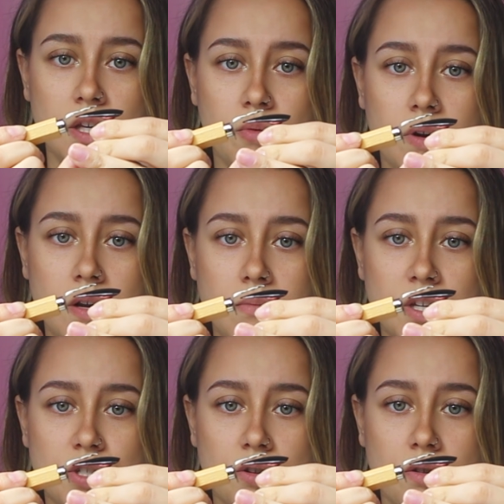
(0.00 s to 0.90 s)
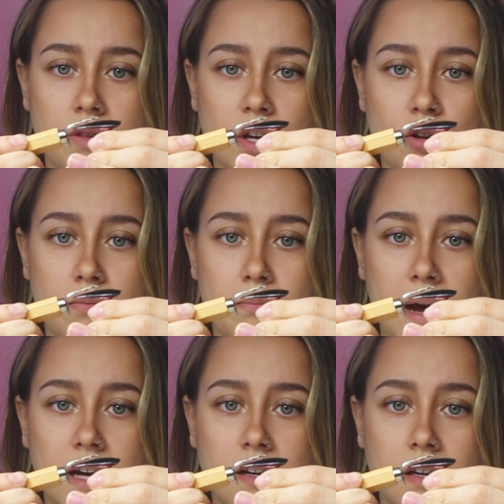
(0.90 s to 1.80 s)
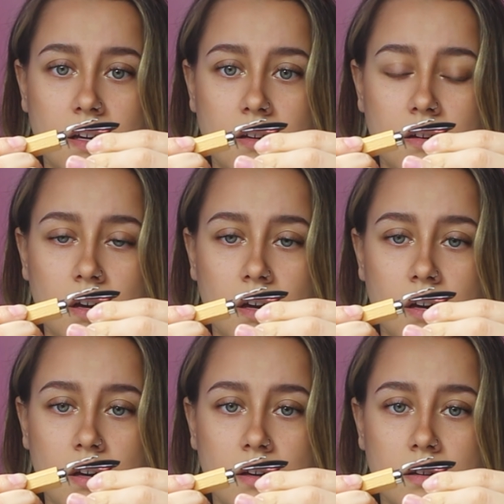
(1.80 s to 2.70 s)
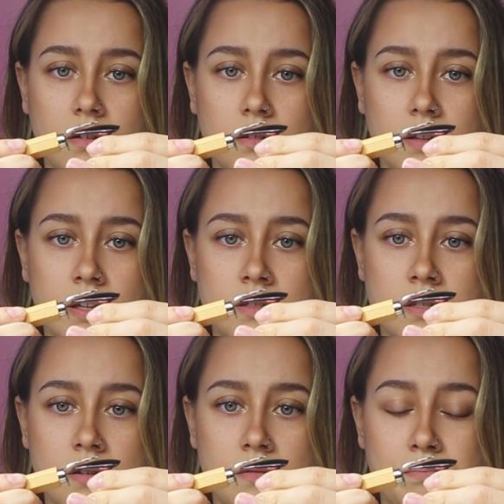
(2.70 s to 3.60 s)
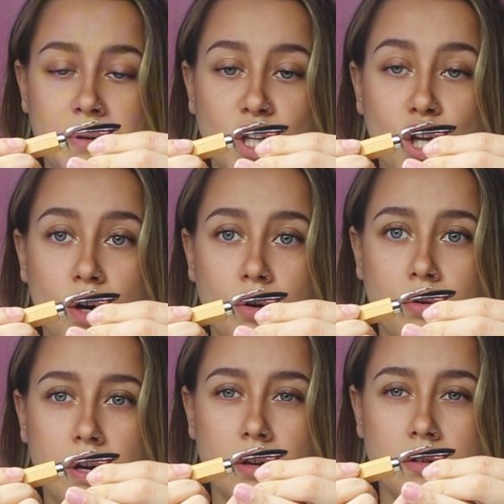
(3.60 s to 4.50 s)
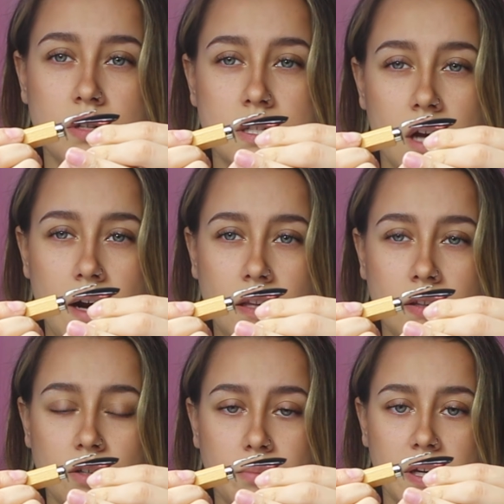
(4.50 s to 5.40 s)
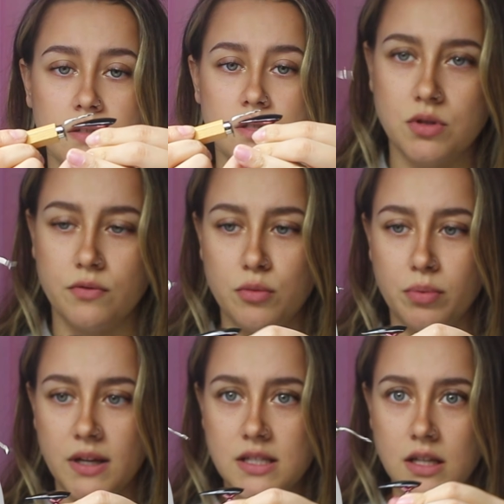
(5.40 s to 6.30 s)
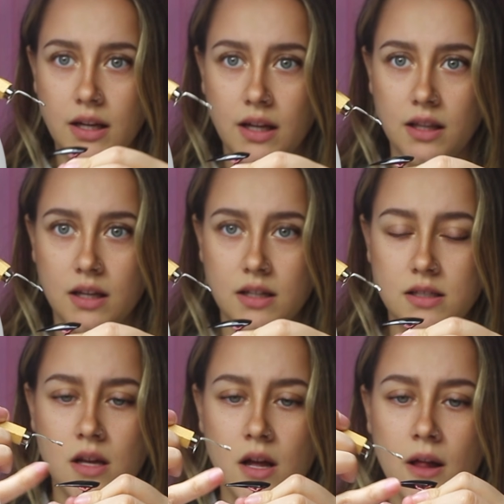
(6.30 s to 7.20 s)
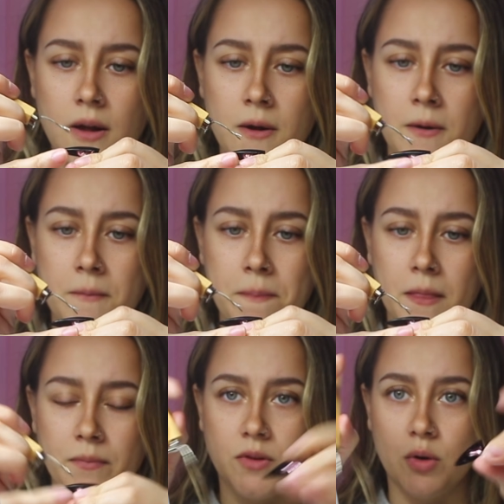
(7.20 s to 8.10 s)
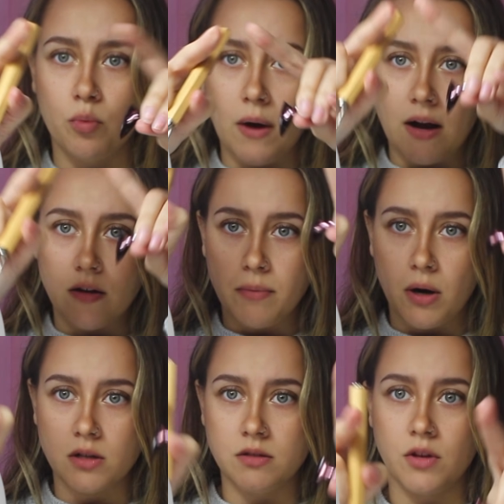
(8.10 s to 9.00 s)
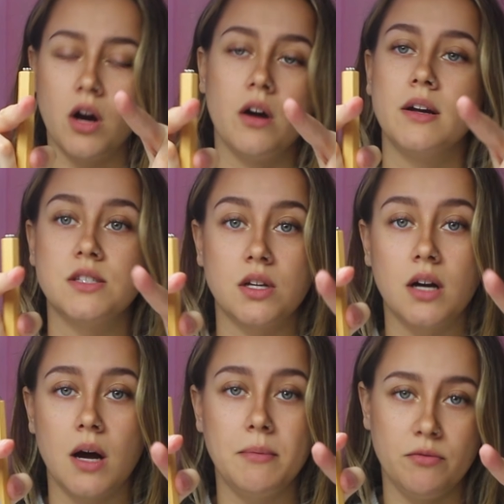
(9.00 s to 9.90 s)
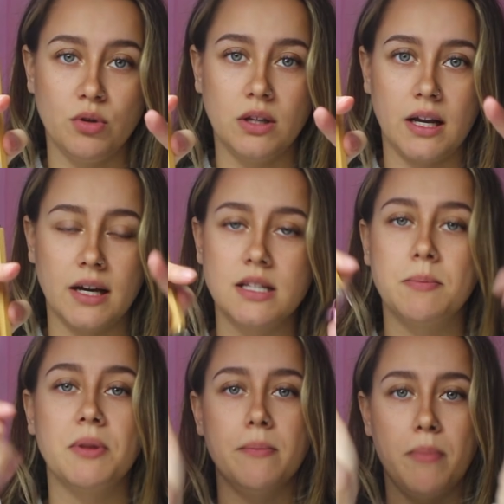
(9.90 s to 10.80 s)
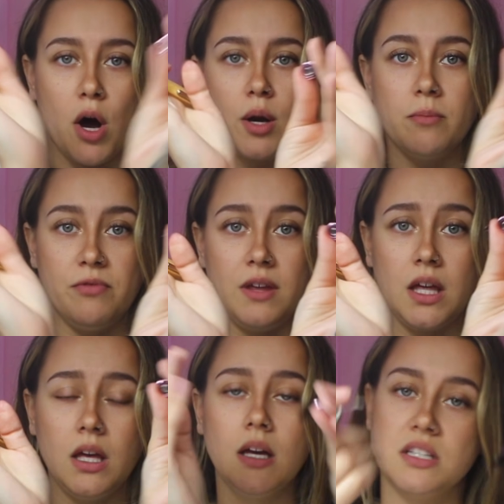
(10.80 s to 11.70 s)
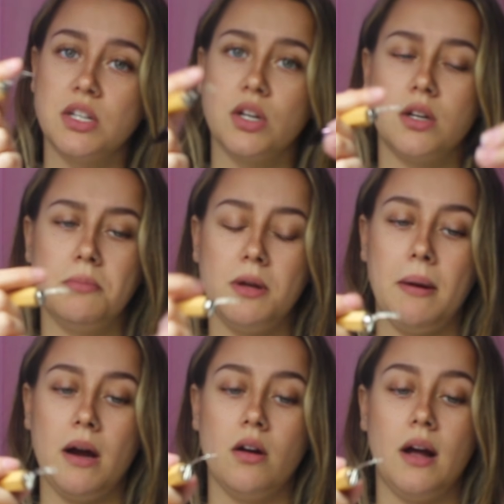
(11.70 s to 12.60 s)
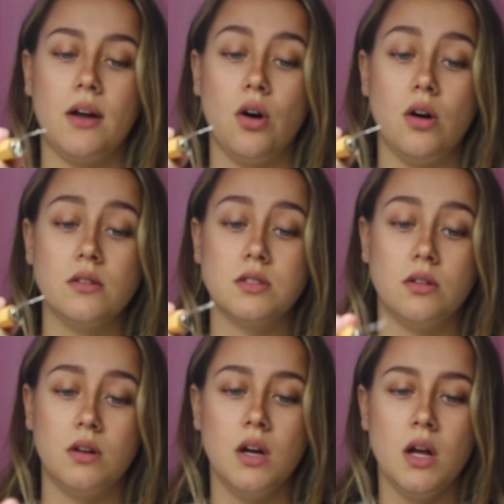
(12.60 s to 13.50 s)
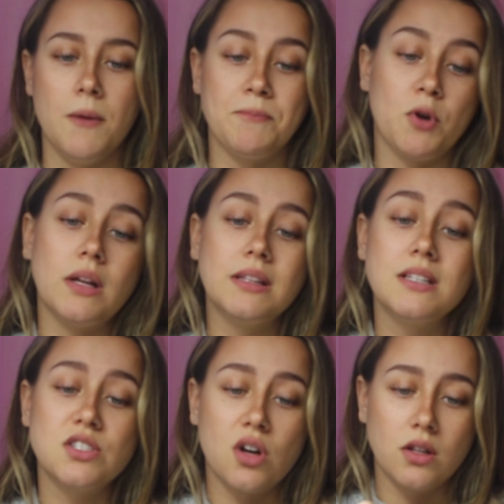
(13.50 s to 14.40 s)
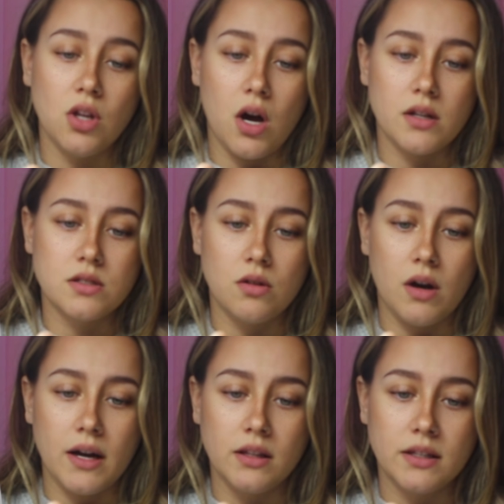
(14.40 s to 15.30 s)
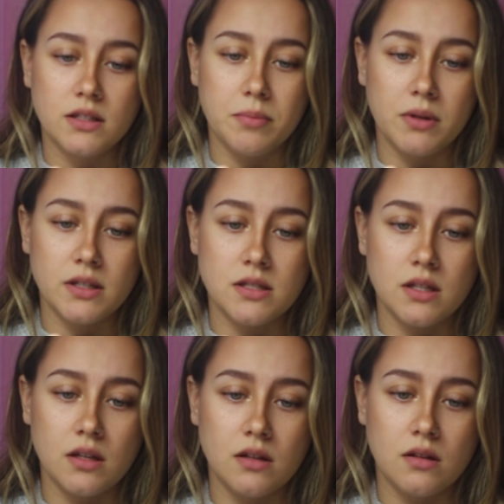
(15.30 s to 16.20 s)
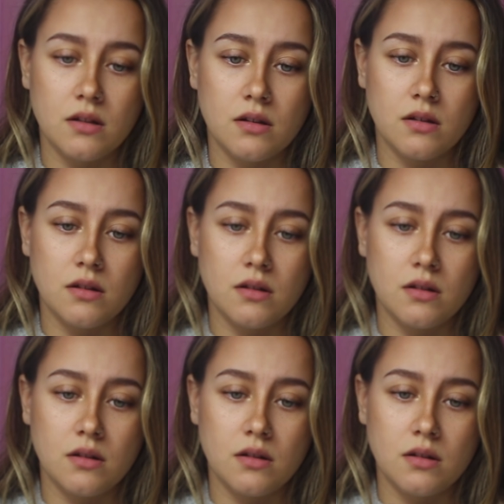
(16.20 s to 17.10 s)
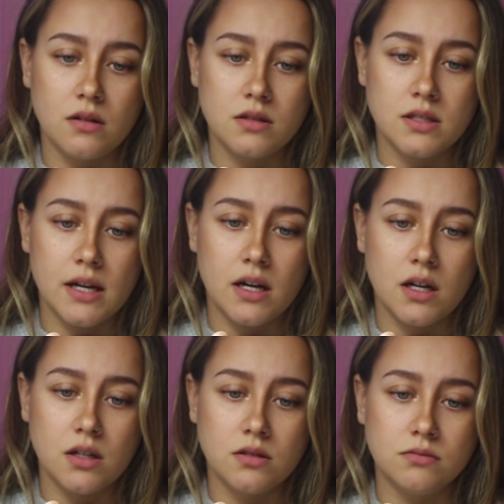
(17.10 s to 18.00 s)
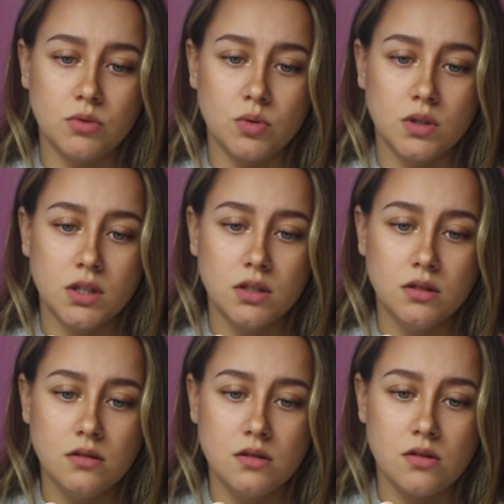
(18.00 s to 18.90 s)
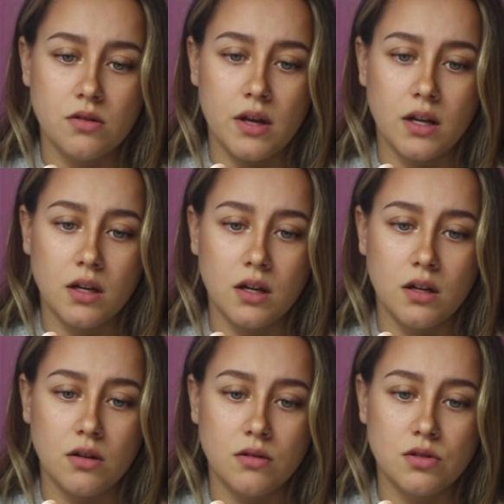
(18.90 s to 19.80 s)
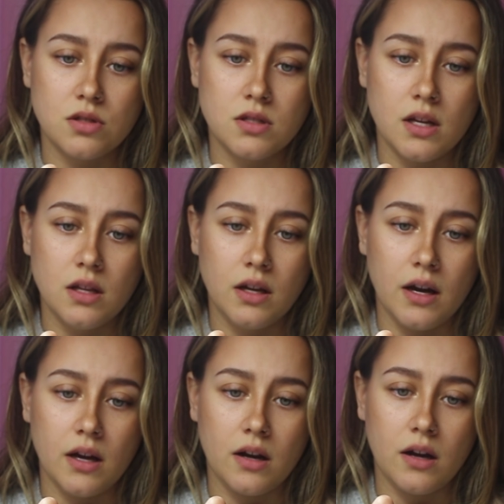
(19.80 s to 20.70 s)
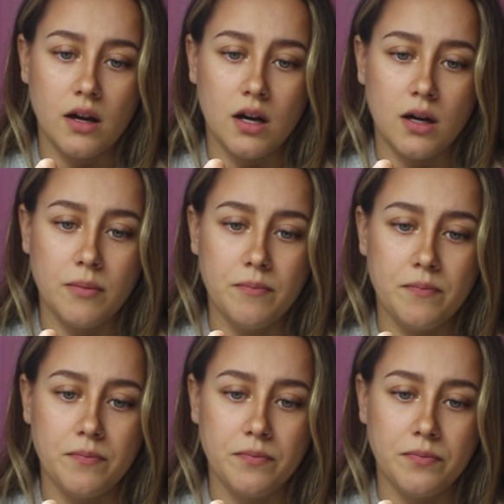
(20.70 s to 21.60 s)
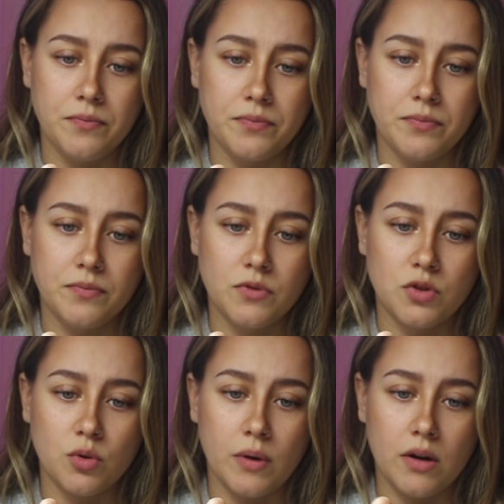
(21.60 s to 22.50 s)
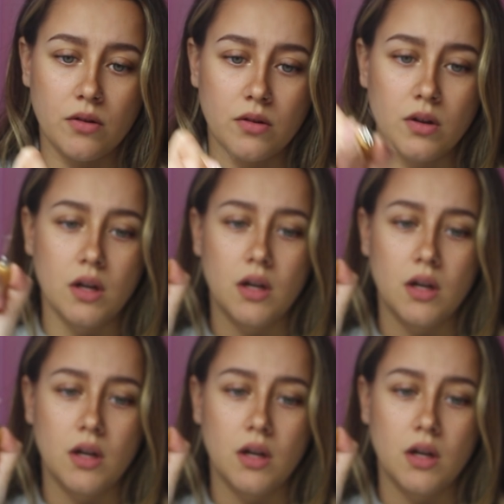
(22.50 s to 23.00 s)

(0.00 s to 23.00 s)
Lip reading: you want to make sure that your magnet is below your design a little bit. So if you place it like this, the round parts of the heart is going to come in really nice, but the bottom V isn't going to be apparent at all. So, or at least not a lot. So I like to place it down more so that it can send the cat eye up to where